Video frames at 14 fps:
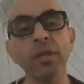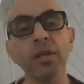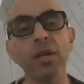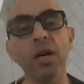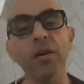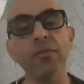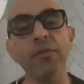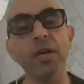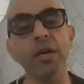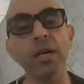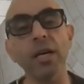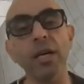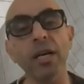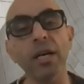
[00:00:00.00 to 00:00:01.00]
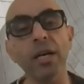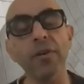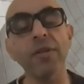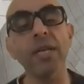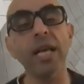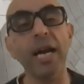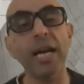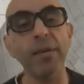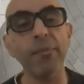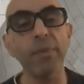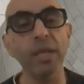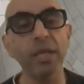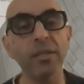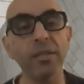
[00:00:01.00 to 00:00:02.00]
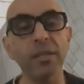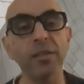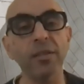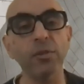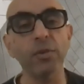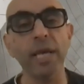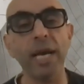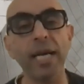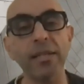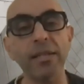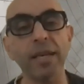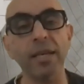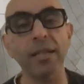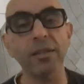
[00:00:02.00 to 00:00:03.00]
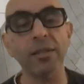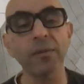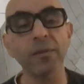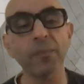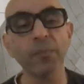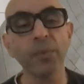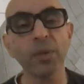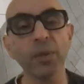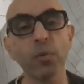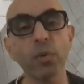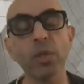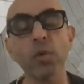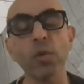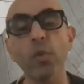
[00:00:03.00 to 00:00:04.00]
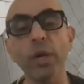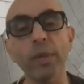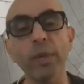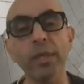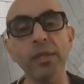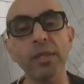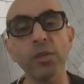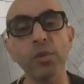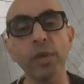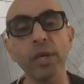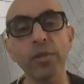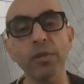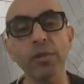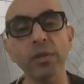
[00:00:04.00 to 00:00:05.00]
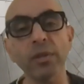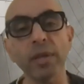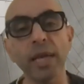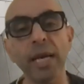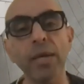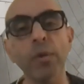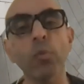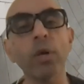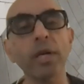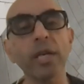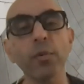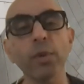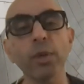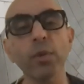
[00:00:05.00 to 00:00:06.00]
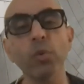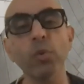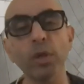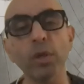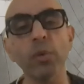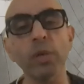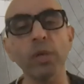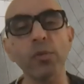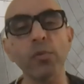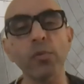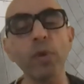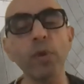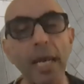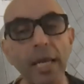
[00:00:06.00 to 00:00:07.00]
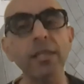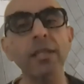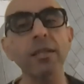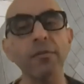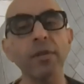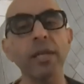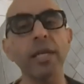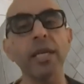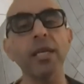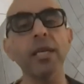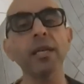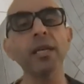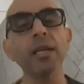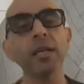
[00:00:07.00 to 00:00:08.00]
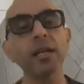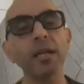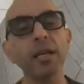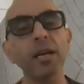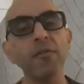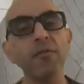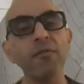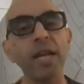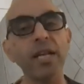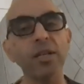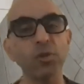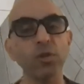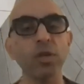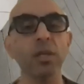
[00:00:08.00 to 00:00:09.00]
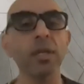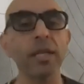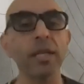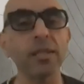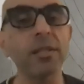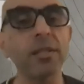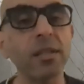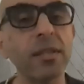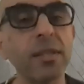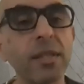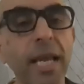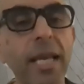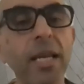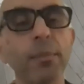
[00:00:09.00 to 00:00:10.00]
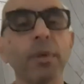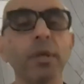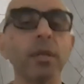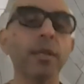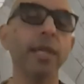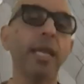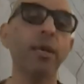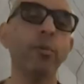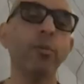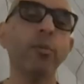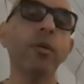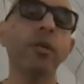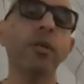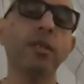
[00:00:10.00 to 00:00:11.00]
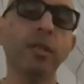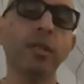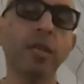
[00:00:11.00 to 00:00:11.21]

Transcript: of a of a liability into an asset was a win-win situation. And working with wood was relatively conventional and sustainable that it would